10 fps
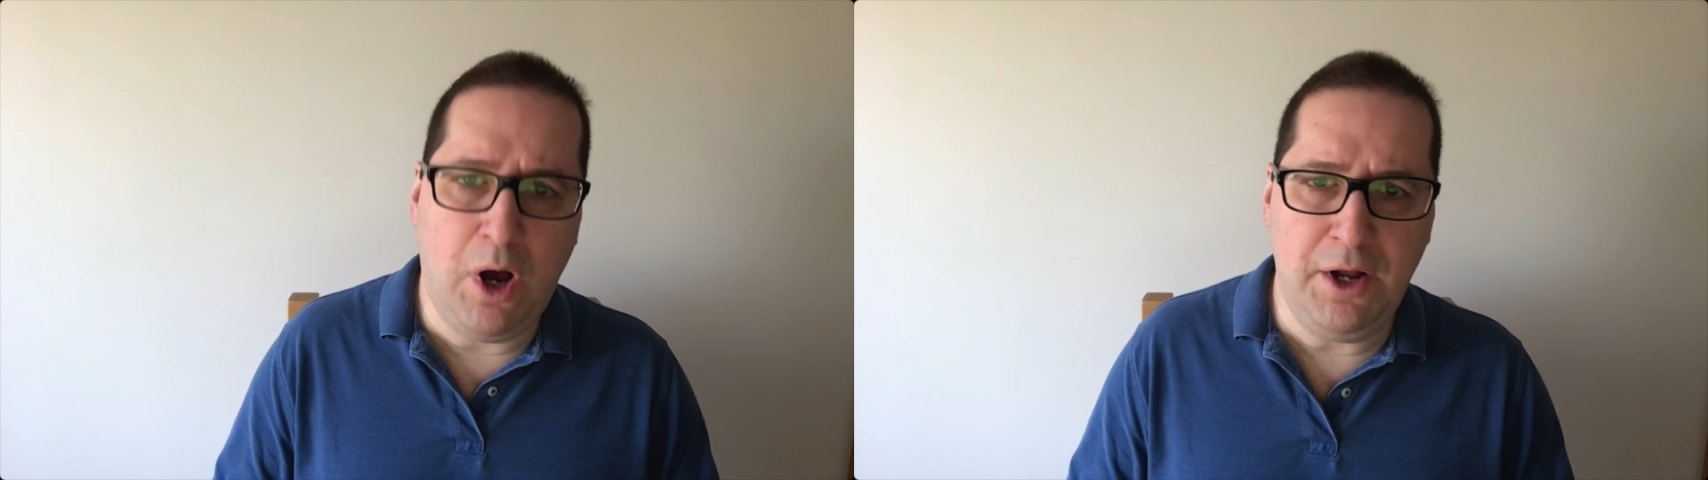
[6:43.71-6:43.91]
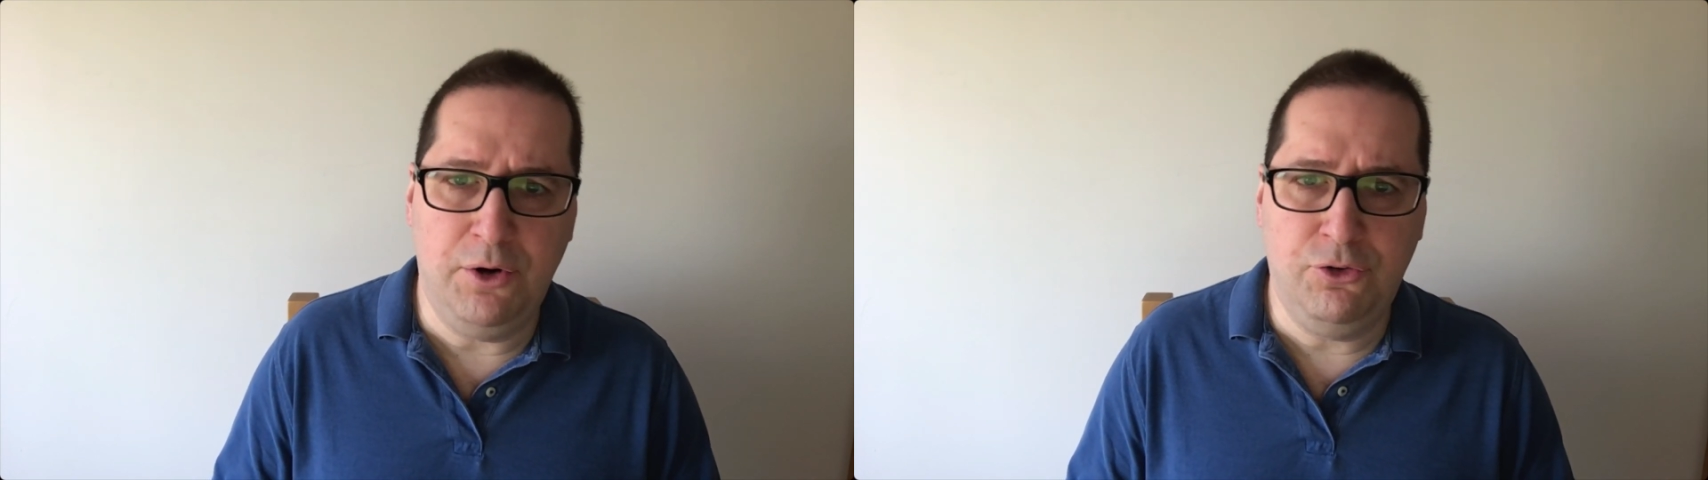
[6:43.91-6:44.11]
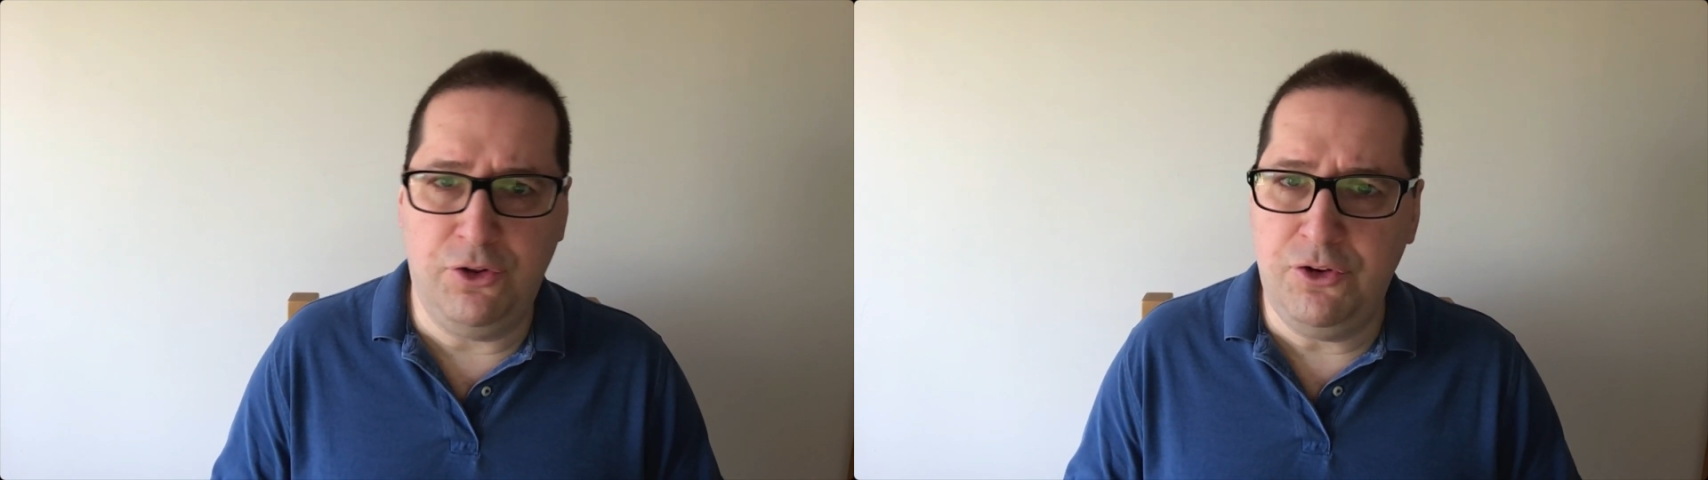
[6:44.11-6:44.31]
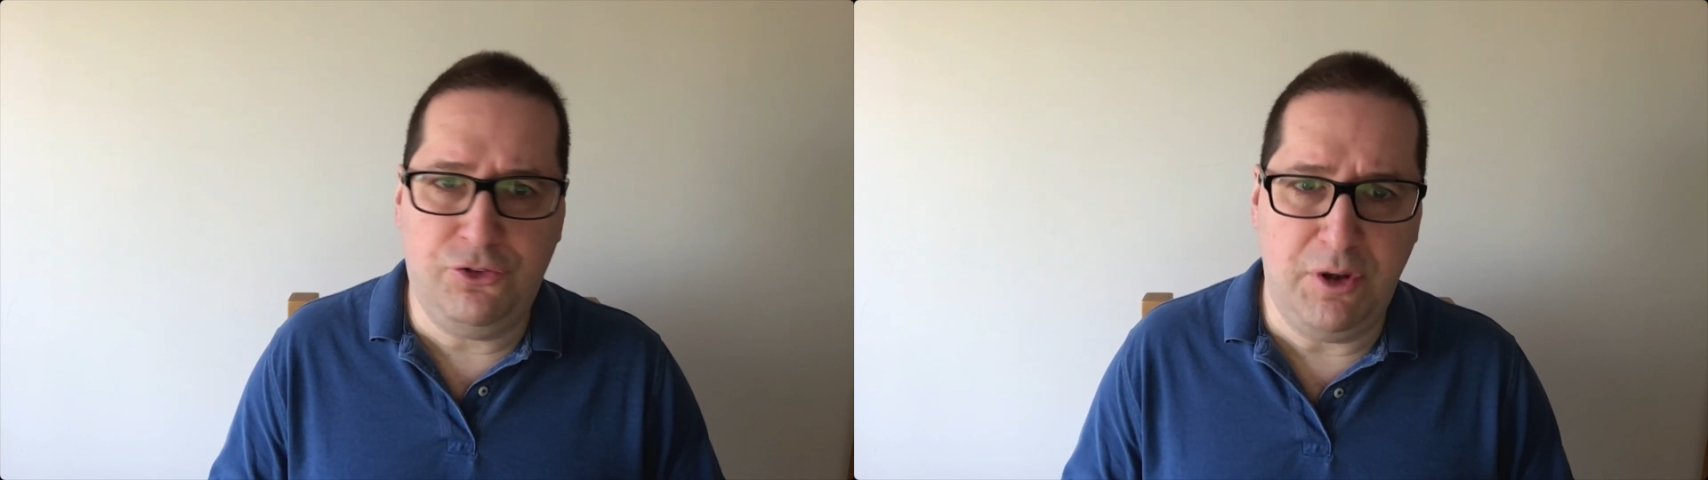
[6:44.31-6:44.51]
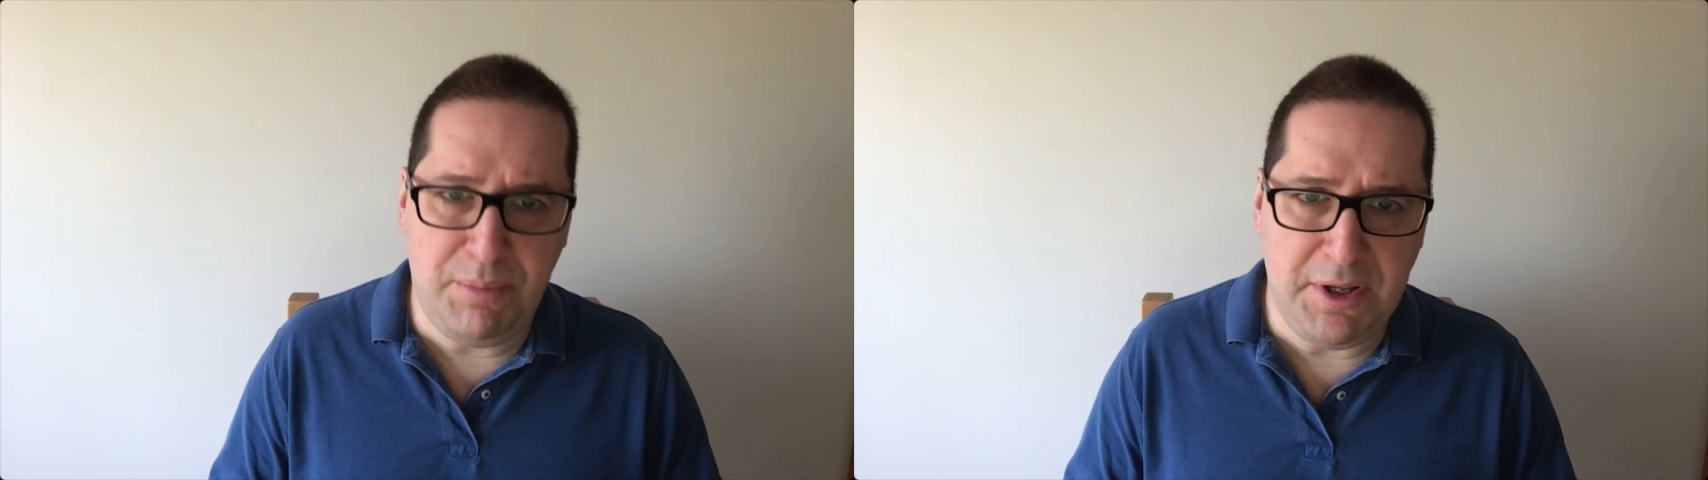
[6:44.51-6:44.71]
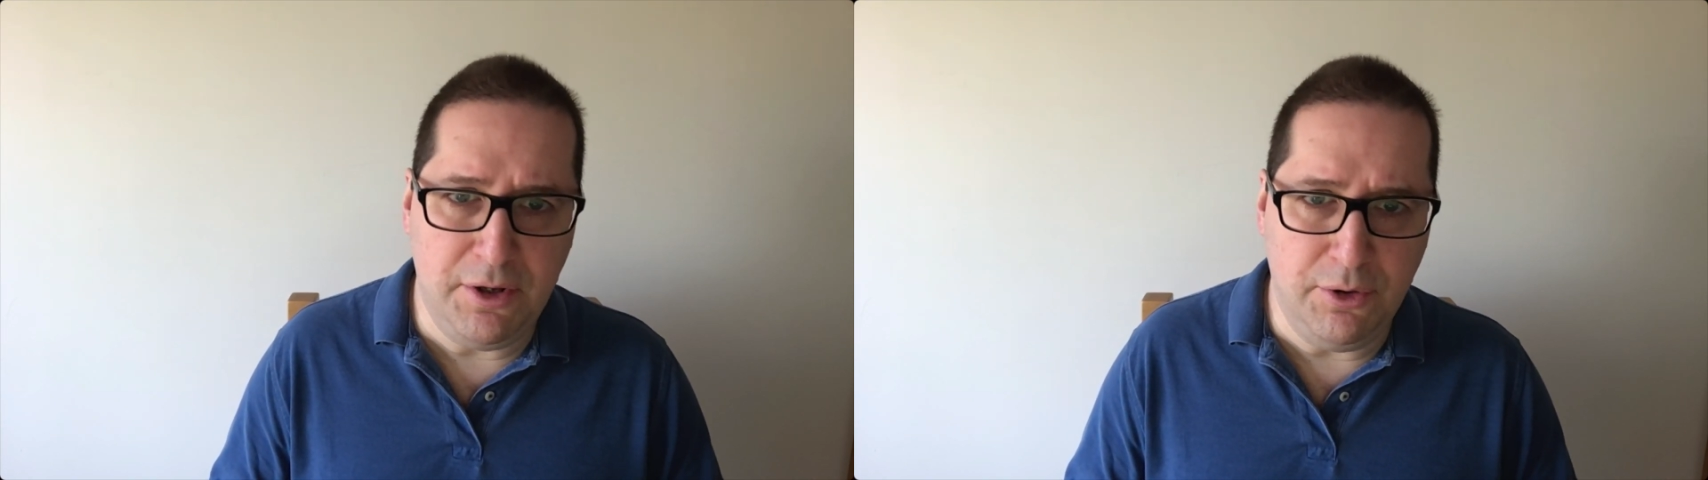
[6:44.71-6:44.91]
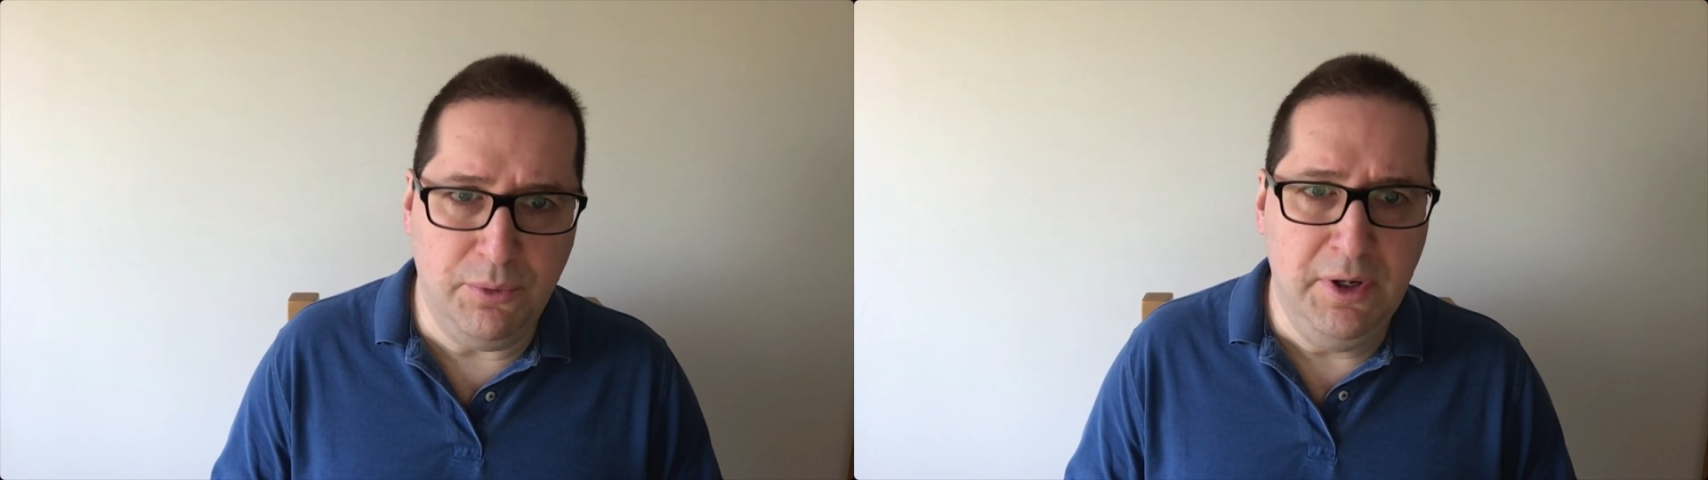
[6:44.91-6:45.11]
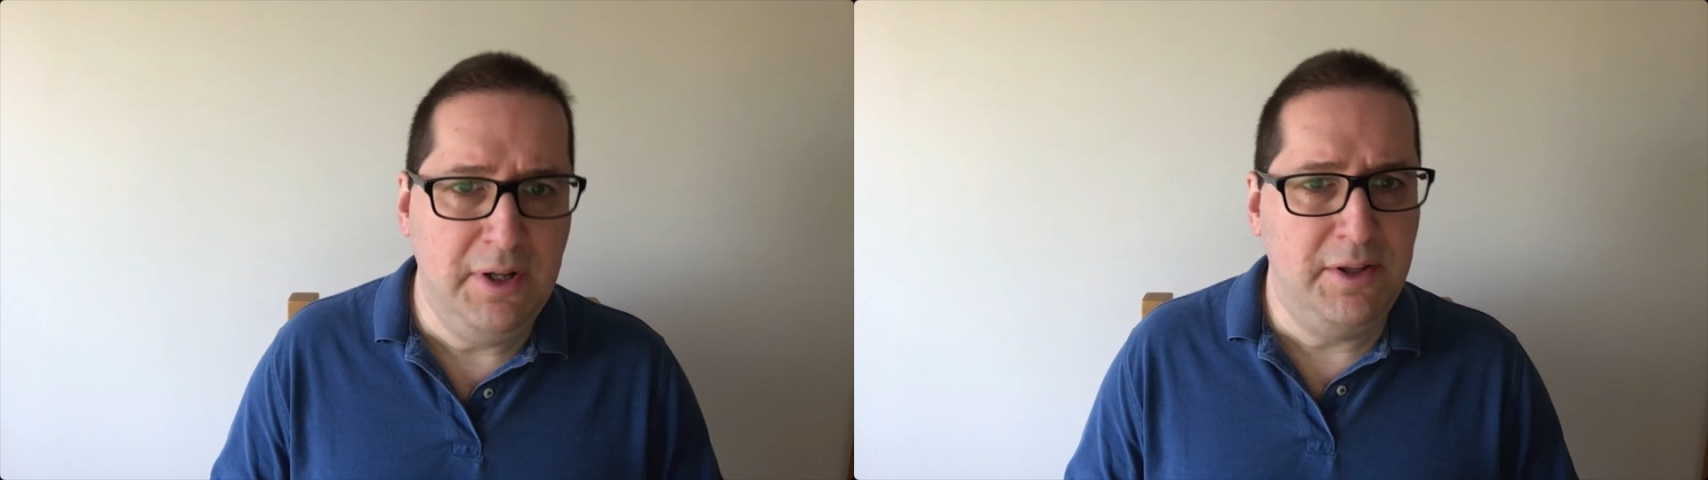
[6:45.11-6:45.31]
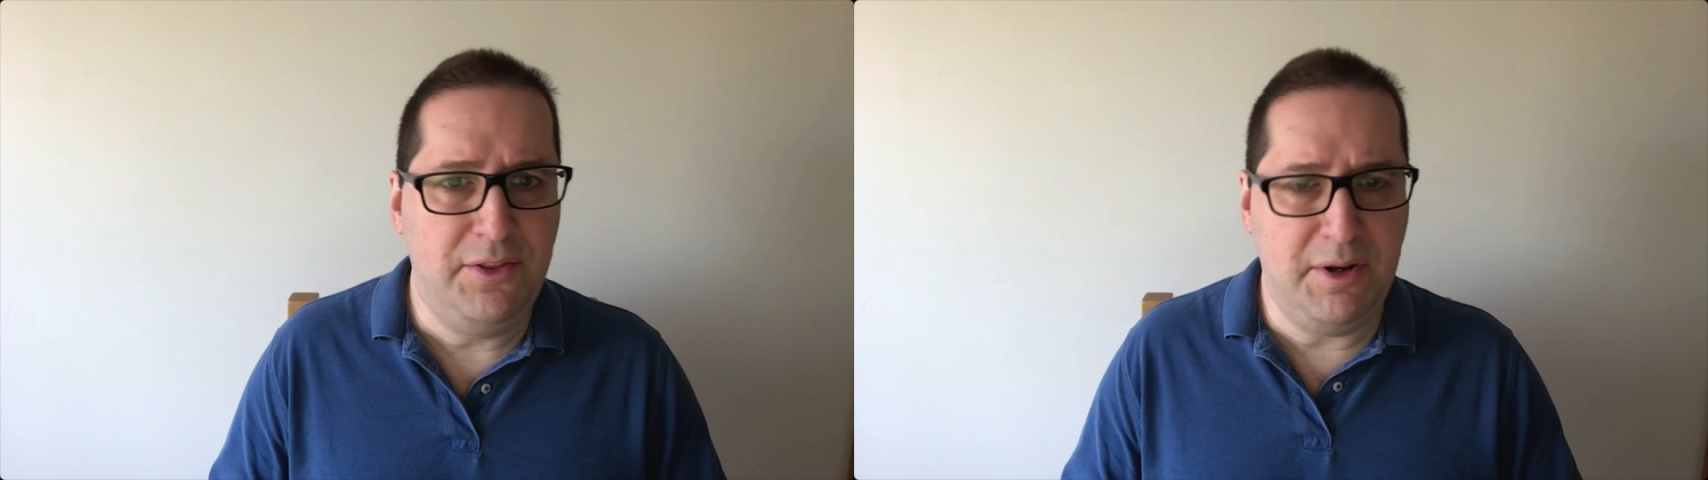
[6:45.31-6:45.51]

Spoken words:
wires in the CPU